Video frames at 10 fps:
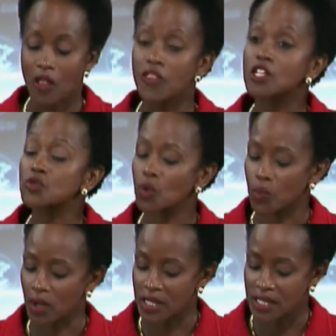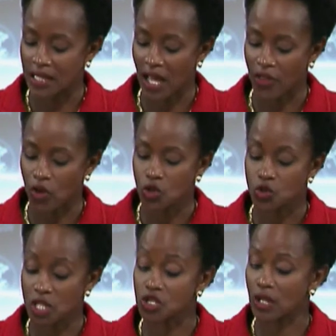This will bring together
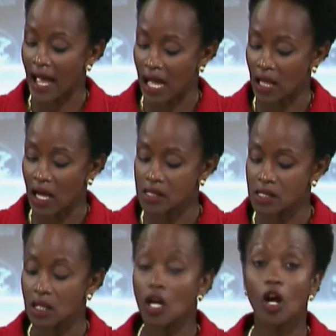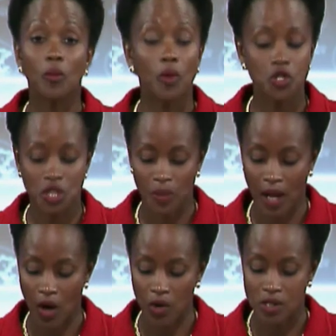traditional allies, emerging
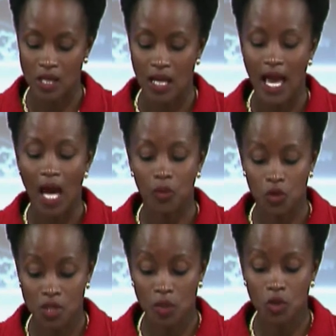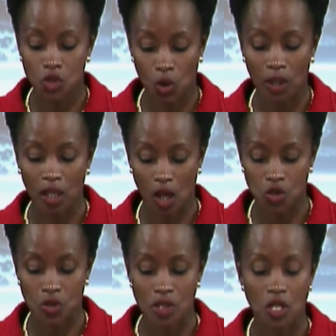powers, and Muslim majority
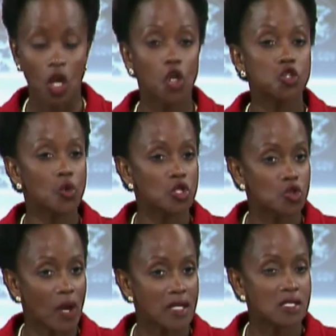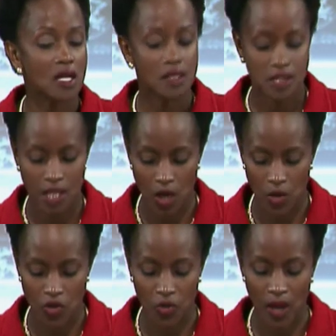countries to address
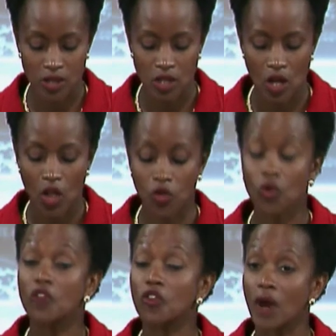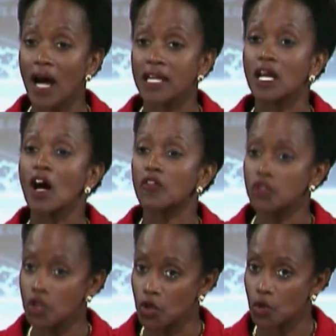terror threats through a variety of
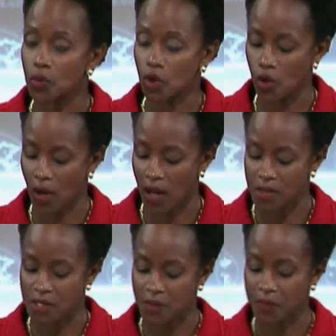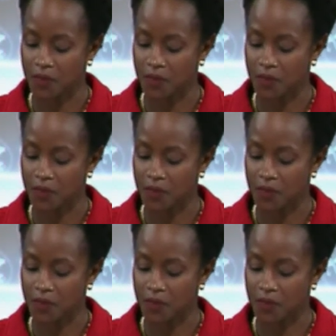new programs.